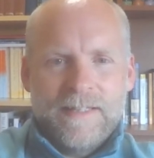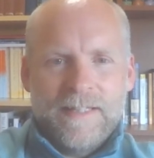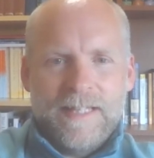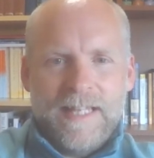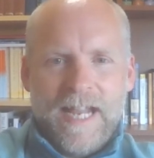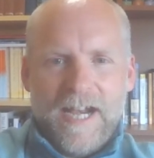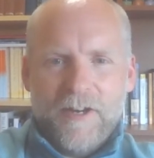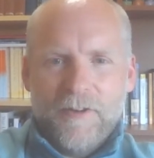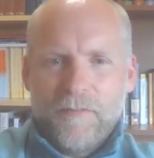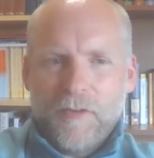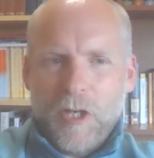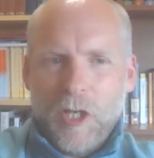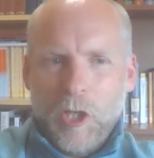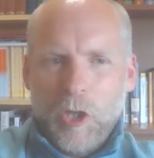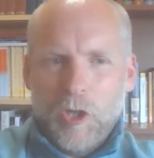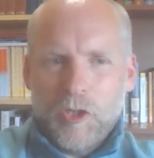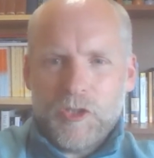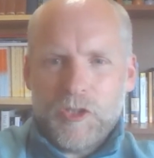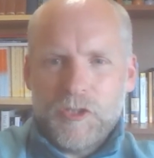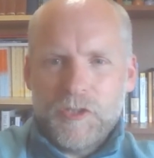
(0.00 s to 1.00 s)
The letter of
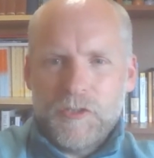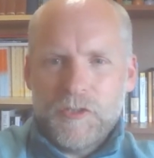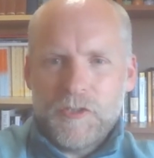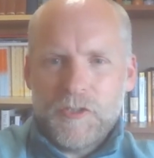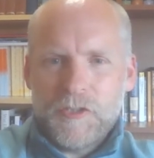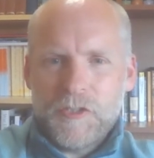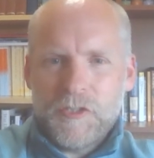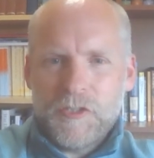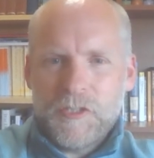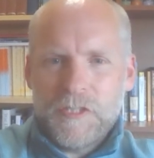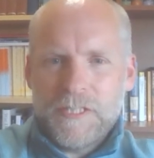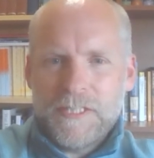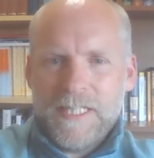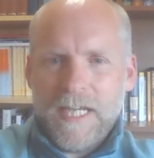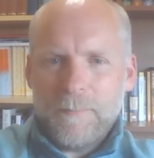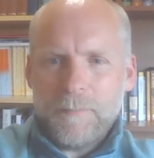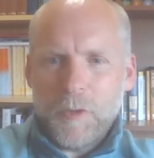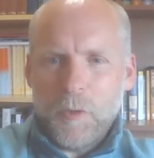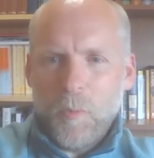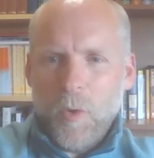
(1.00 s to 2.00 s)
Colossians
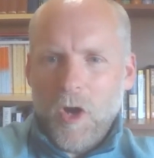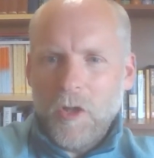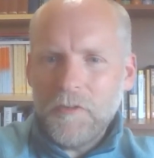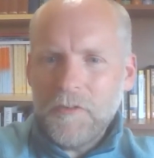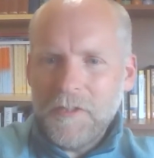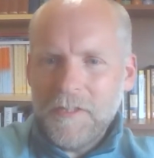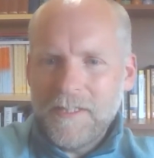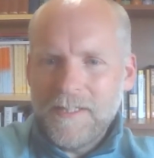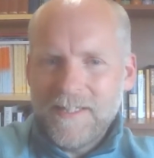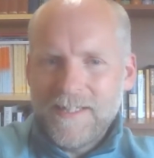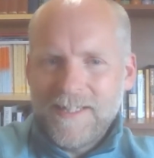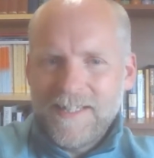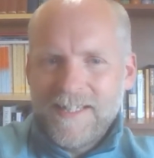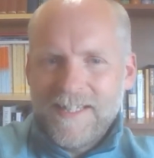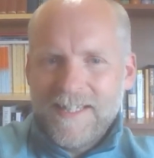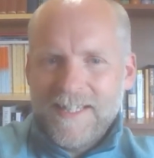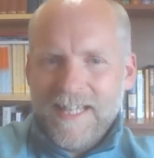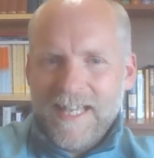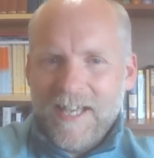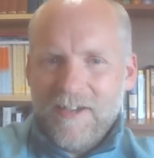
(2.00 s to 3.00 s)
chapter 1,
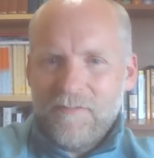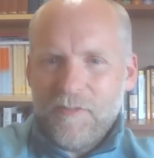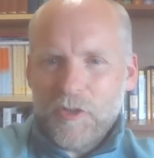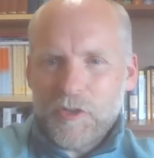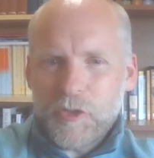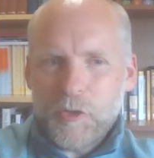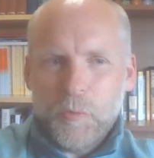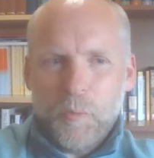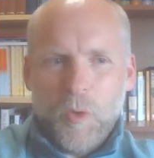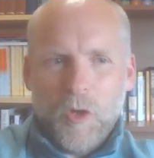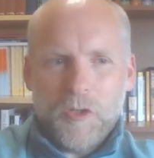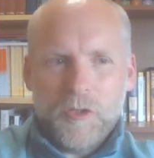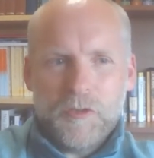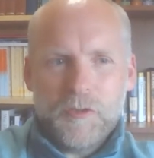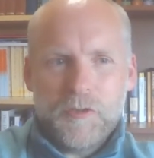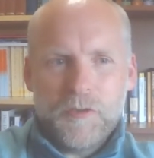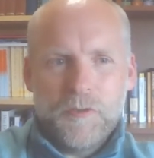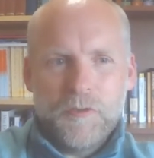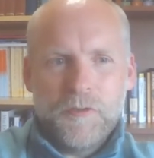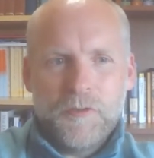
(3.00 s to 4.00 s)
verses 1
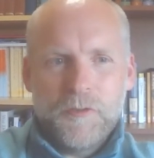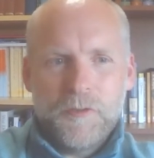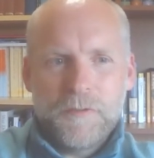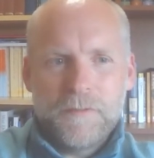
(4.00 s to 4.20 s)
and 2.